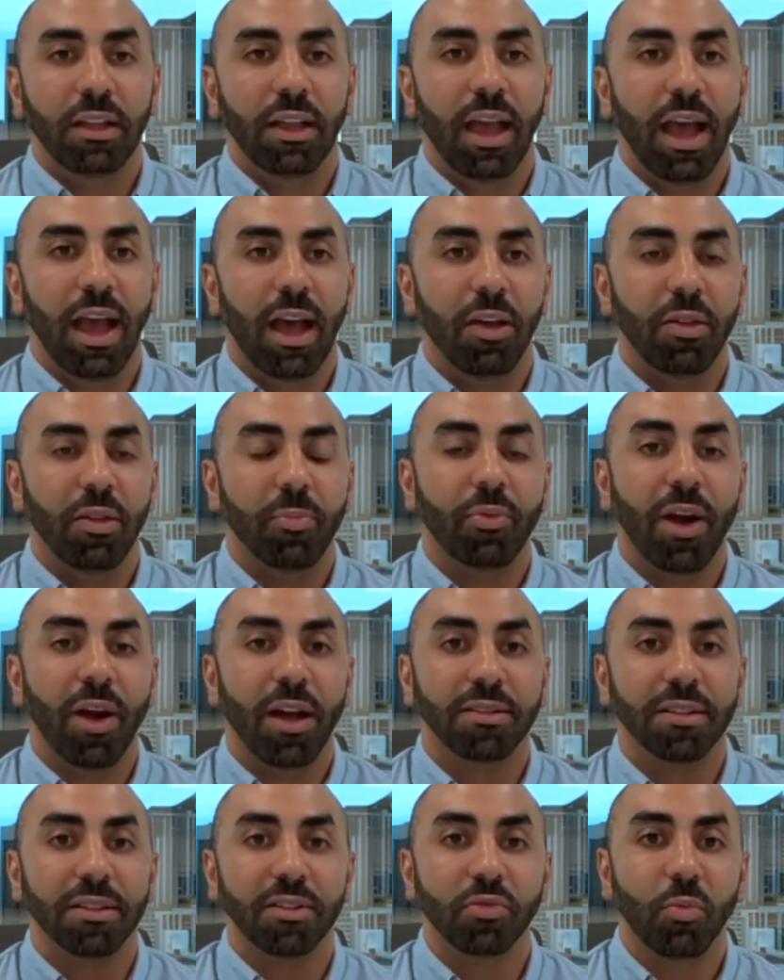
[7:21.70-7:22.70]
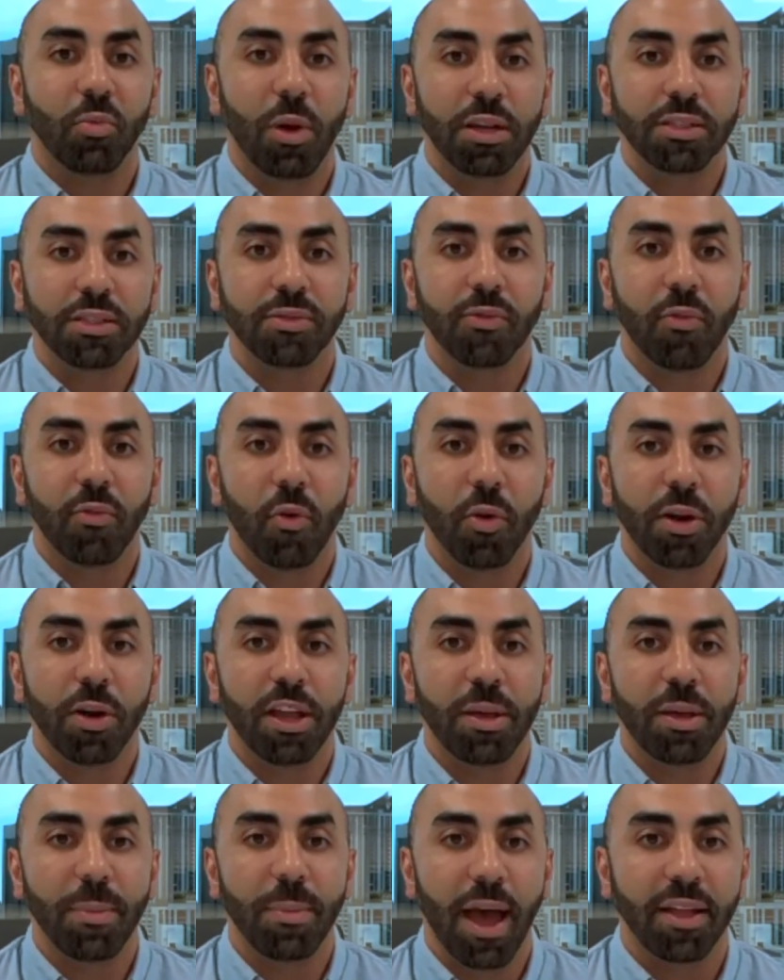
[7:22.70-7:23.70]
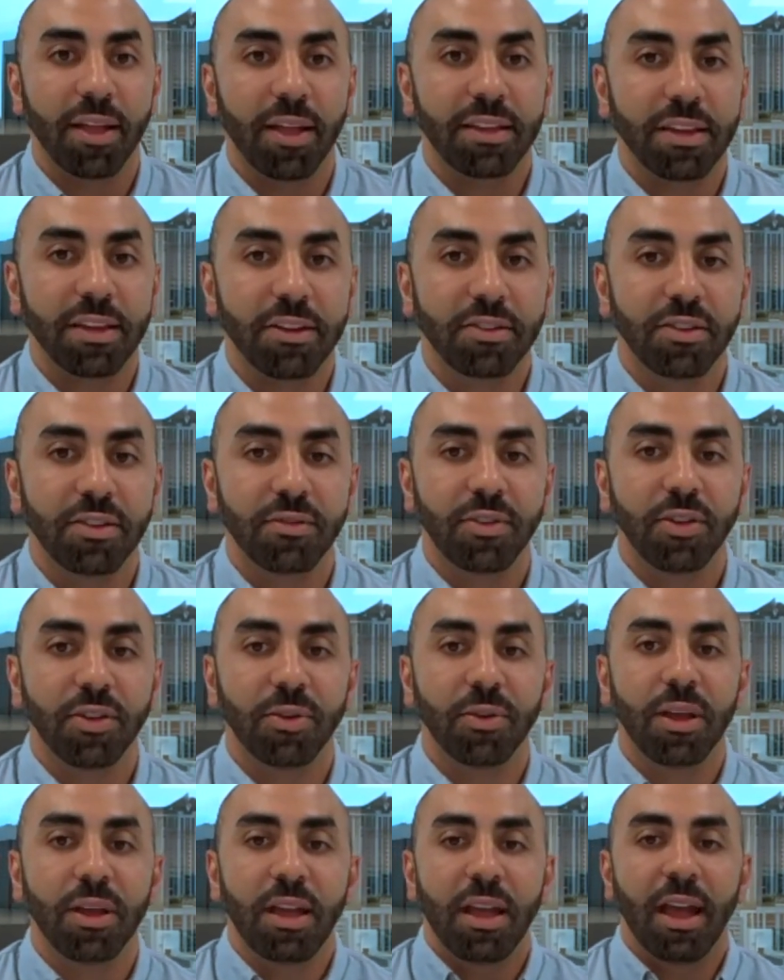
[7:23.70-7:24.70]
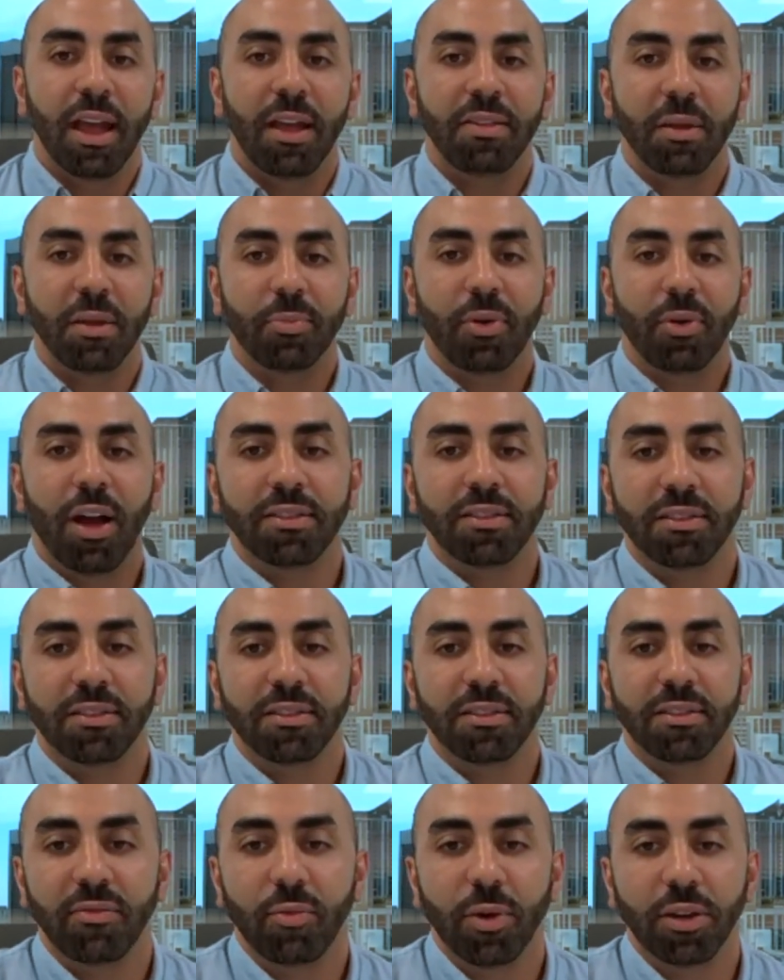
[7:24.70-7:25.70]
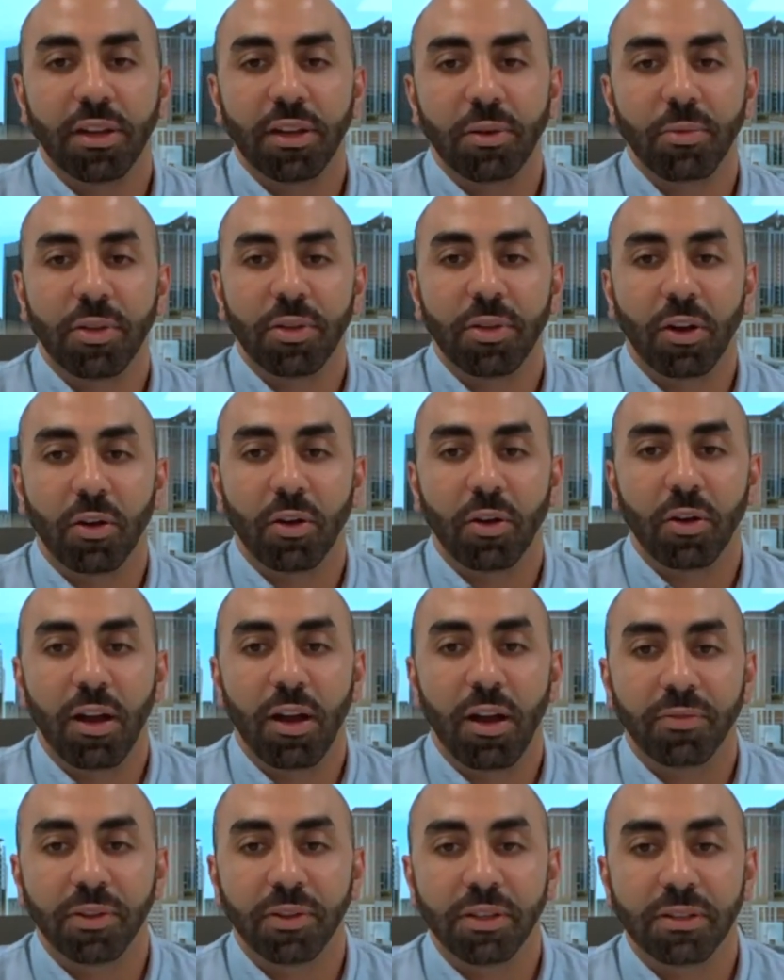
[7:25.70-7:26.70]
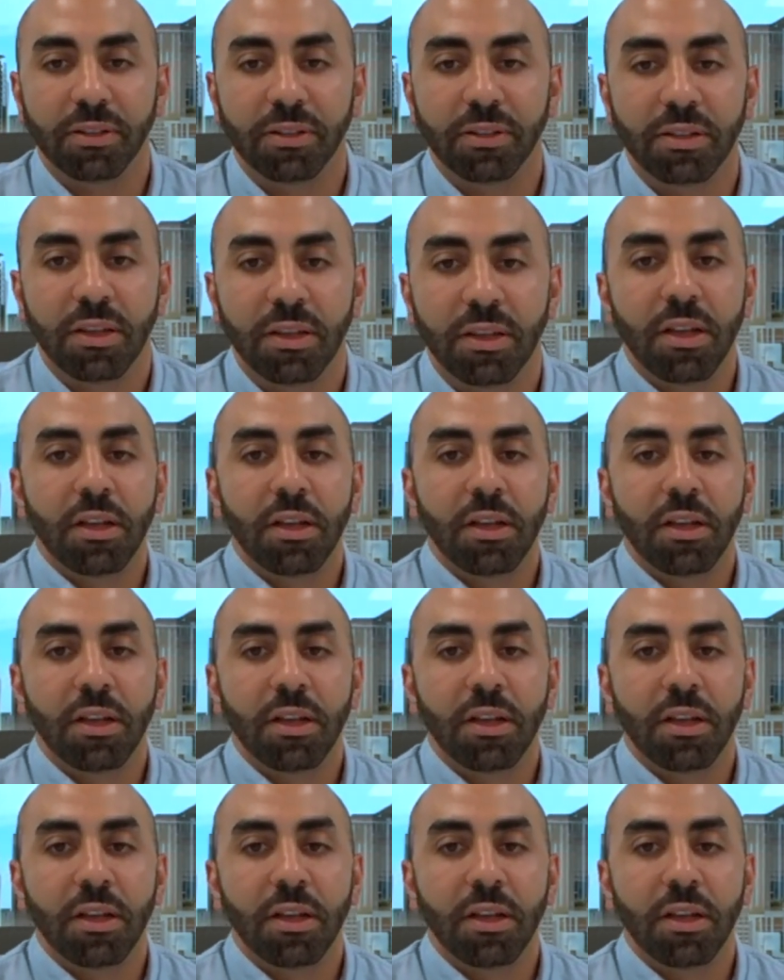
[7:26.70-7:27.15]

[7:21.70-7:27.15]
the process was for him at the interview and the process of working with our office.